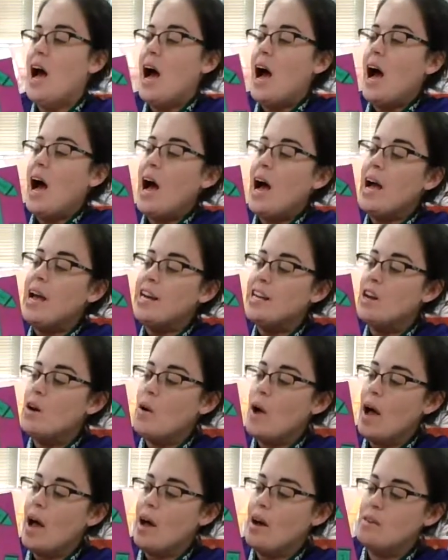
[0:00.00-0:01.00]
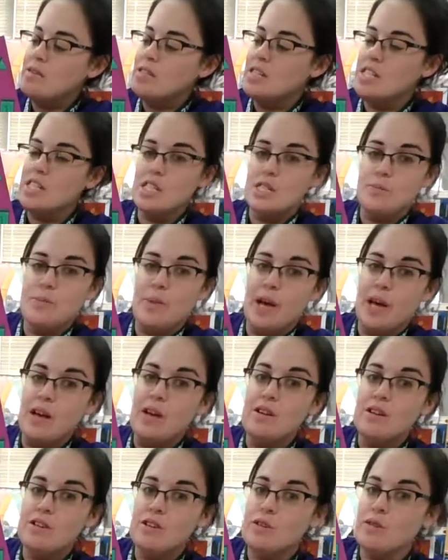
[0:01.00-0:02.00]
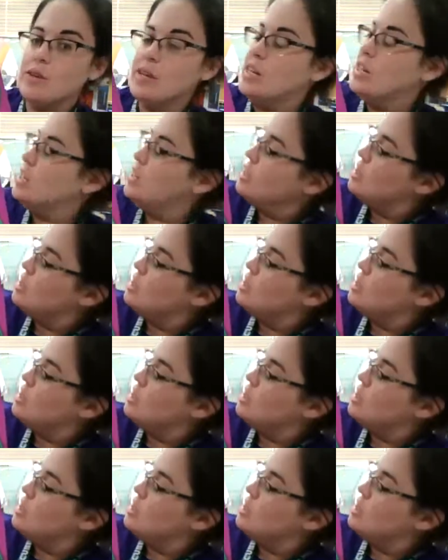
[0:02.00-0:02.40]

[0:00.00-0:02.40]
I know how to spell green,